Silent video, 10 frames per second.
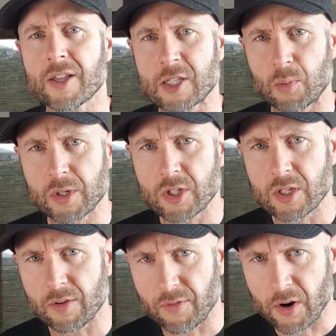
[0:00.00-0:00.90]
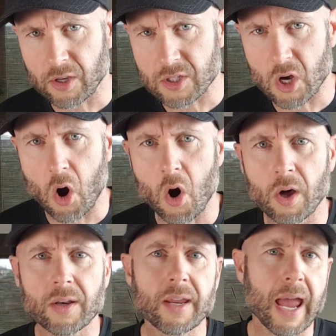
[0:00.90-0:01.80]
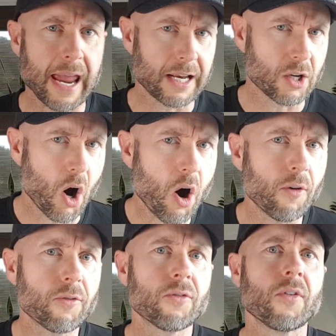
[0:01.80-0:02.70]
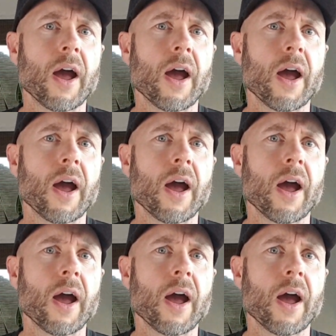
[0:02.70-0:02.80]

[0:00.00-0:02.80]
switching your focus on and off.